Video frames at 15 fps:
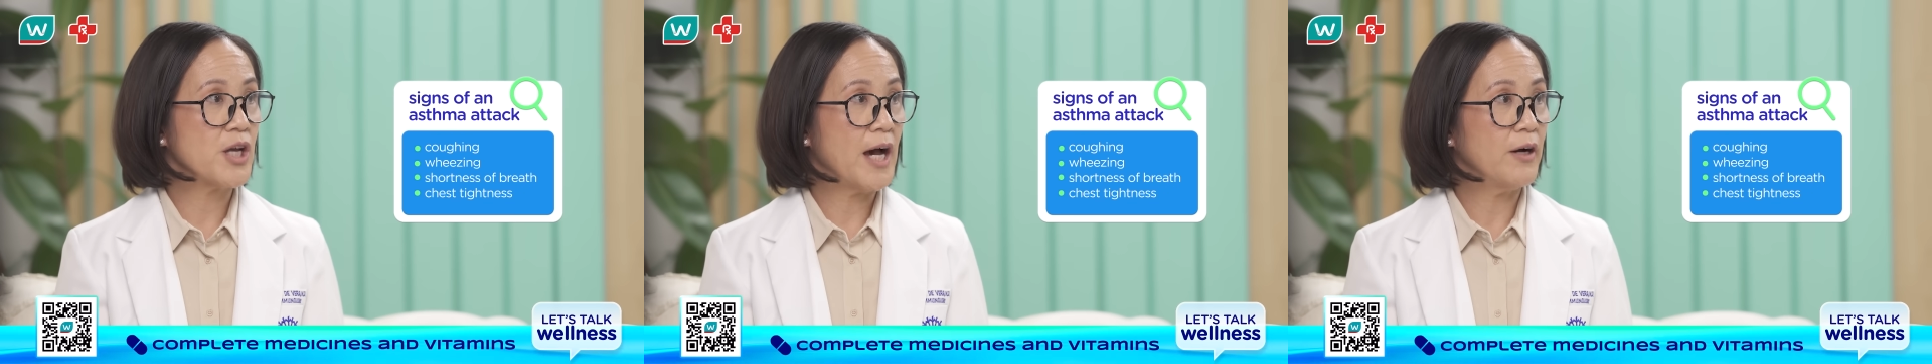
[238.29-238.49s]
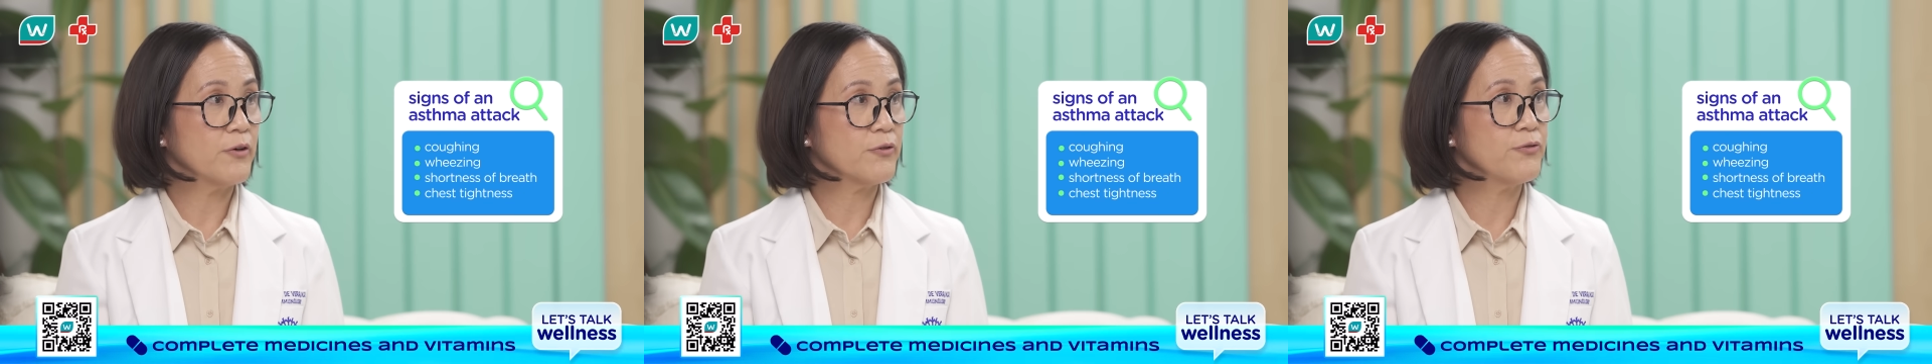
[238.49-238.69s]

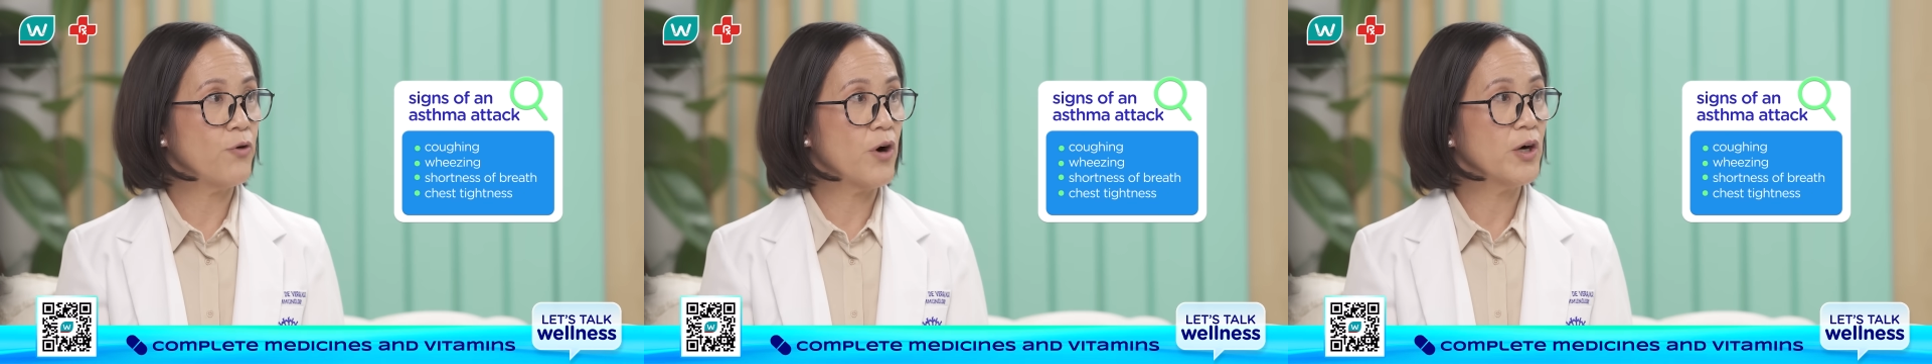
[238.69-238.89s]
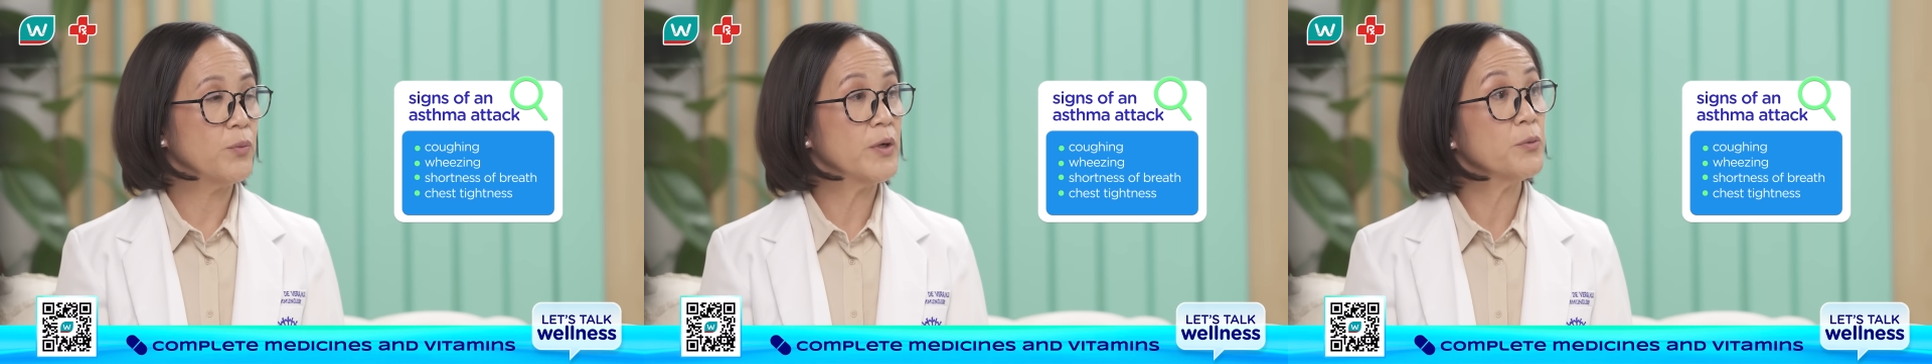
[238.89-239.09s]
out
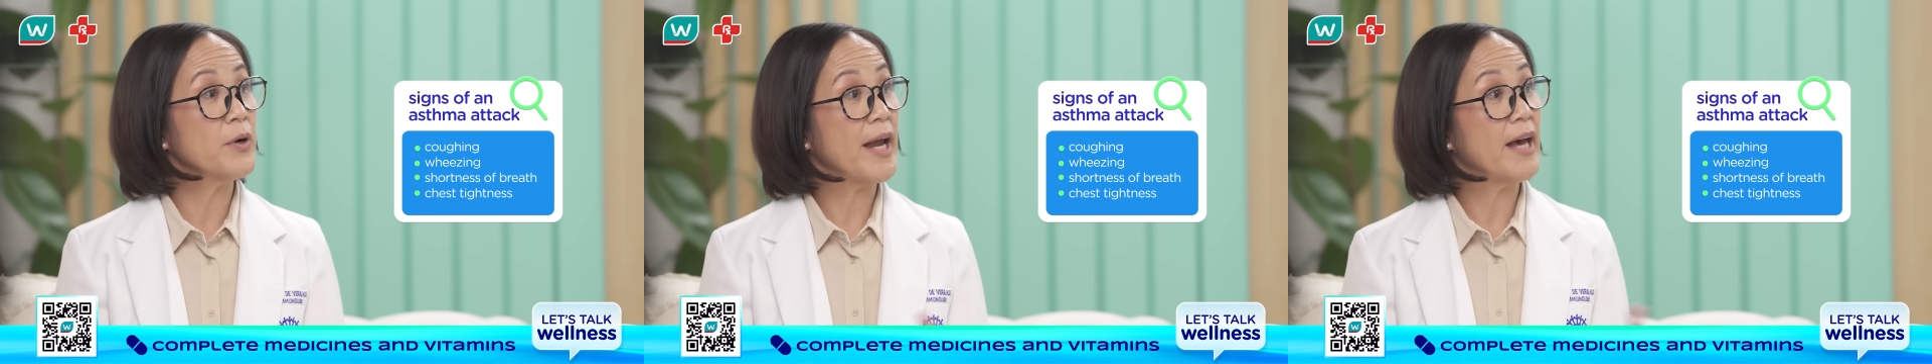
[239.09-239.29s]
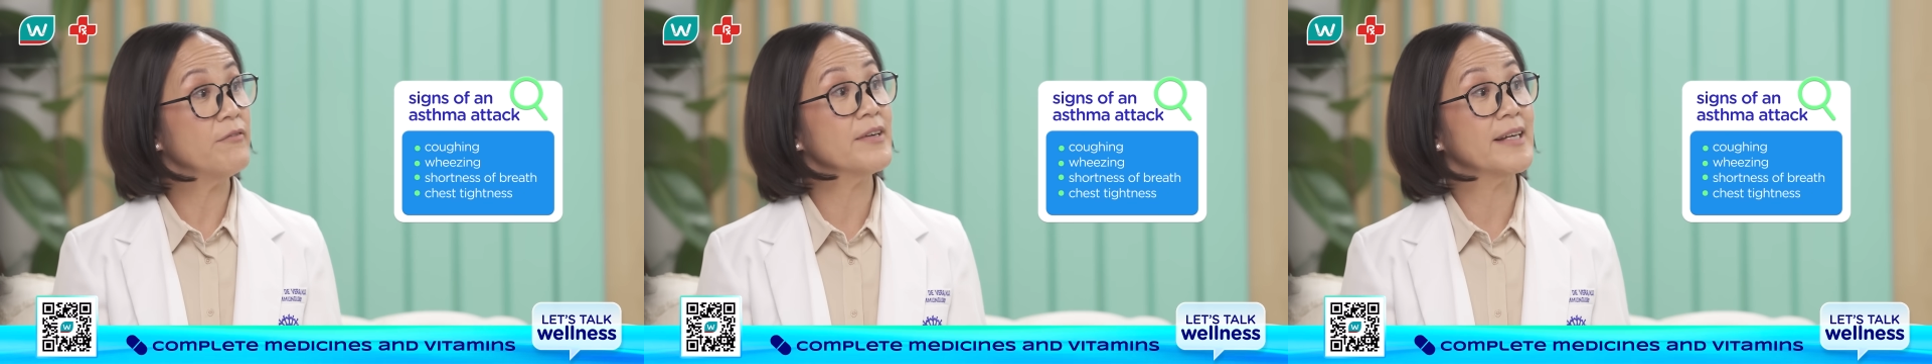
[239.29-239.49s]
for when we're
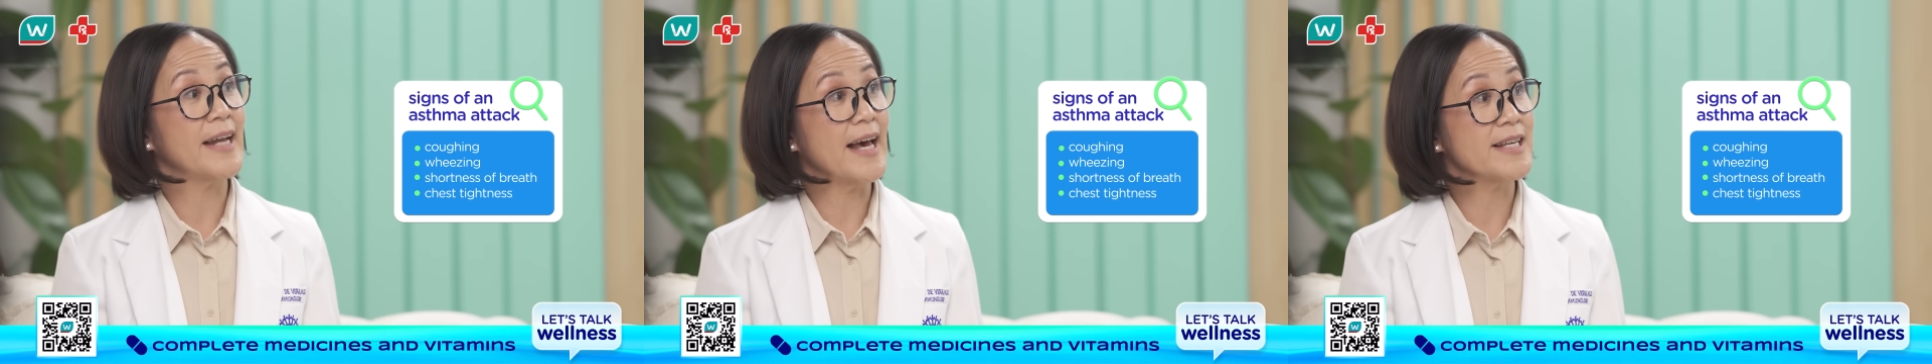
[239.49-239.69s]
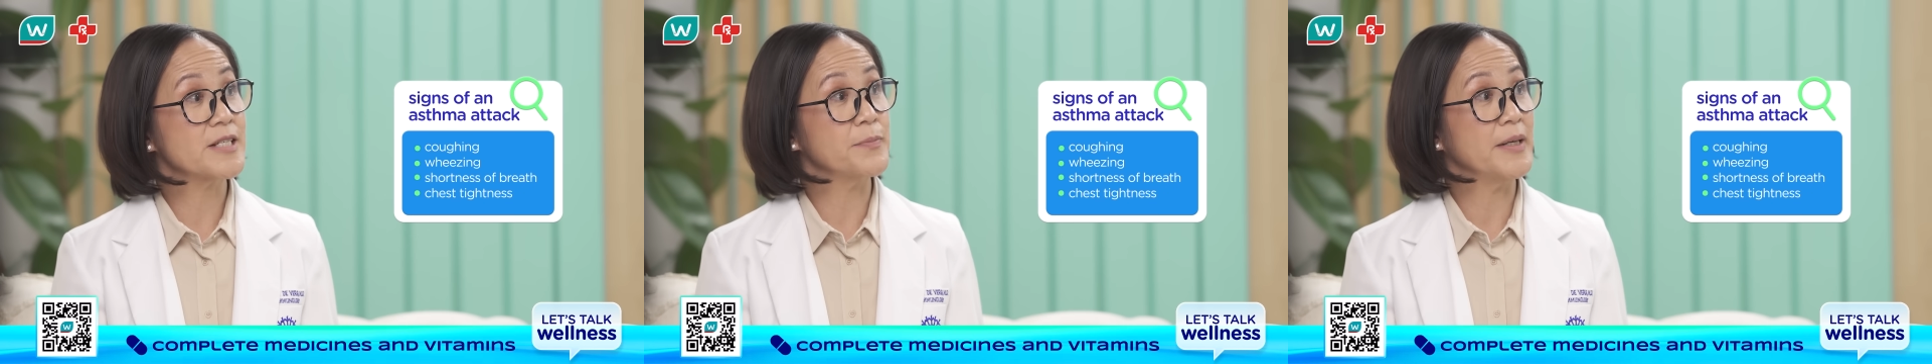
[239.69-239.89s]
having an
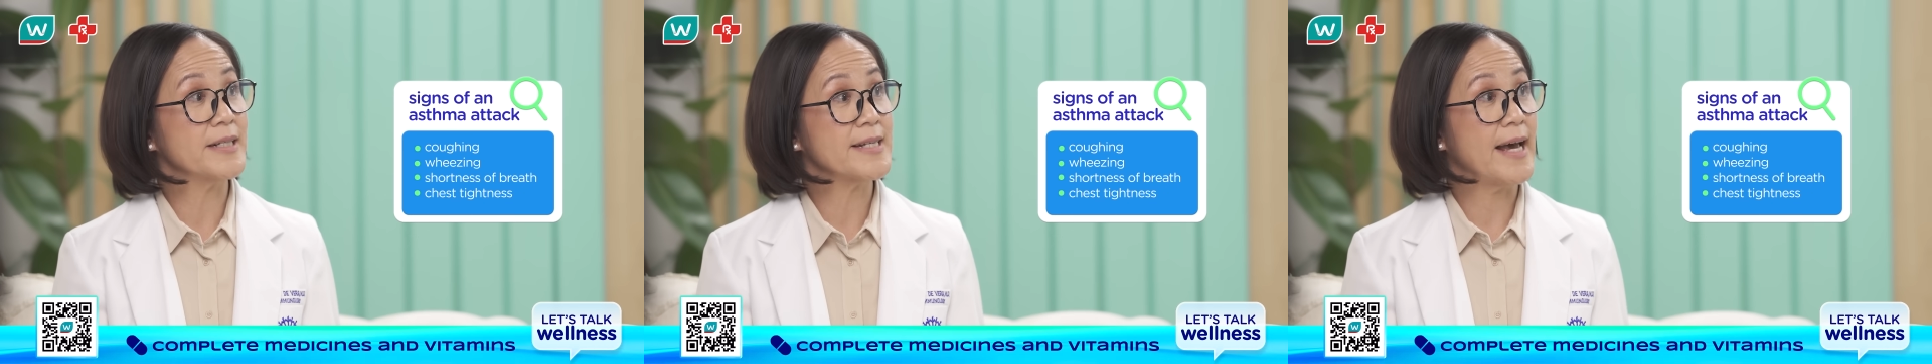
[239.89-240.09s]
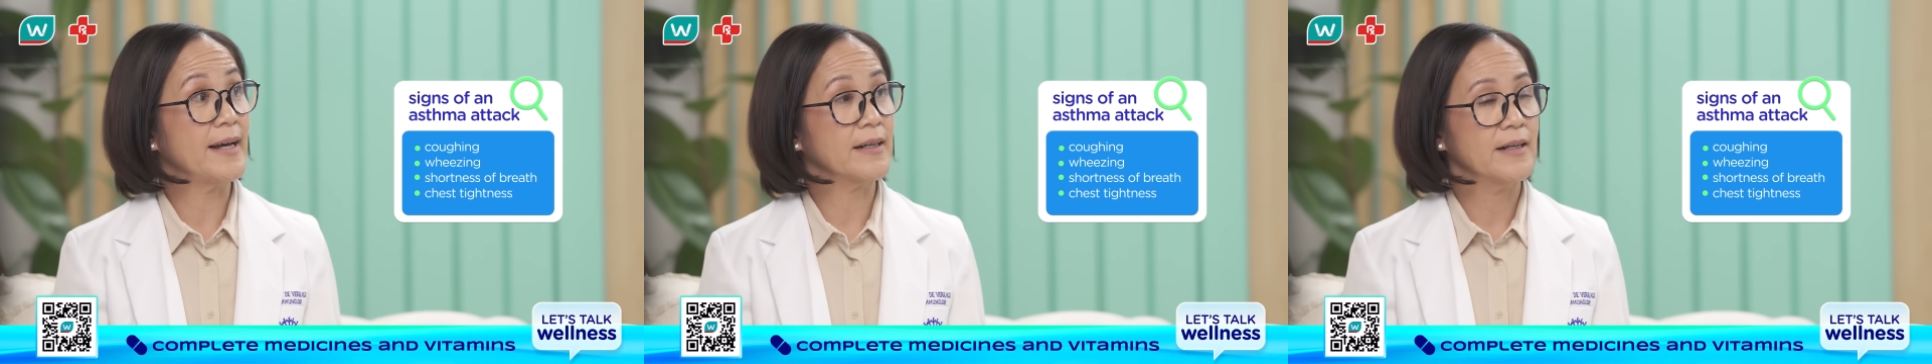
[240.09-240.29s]
asthma
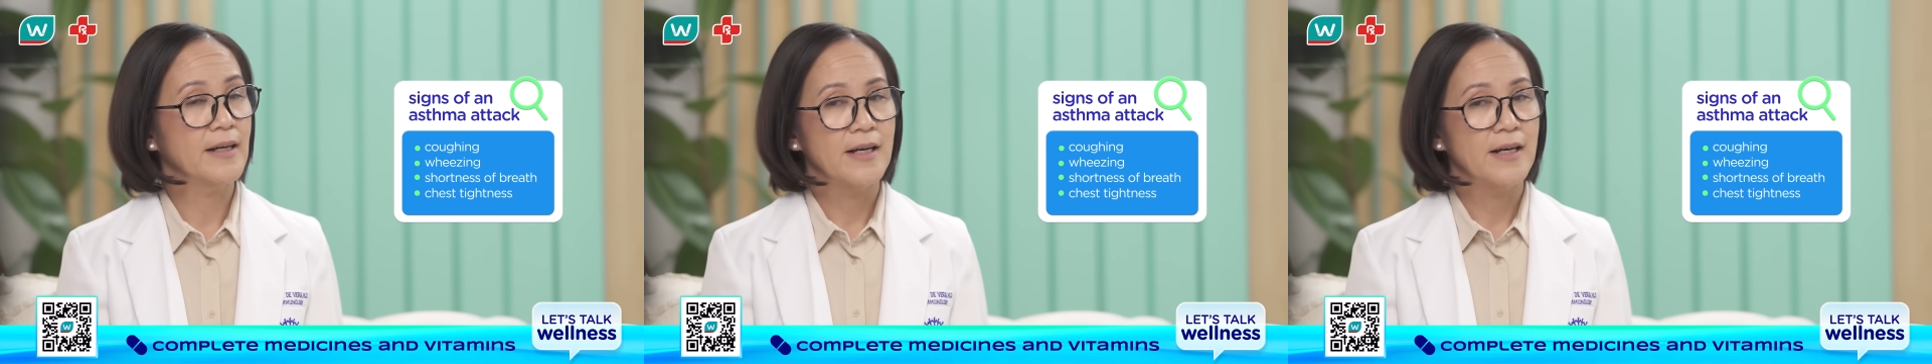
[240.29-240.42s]
attack.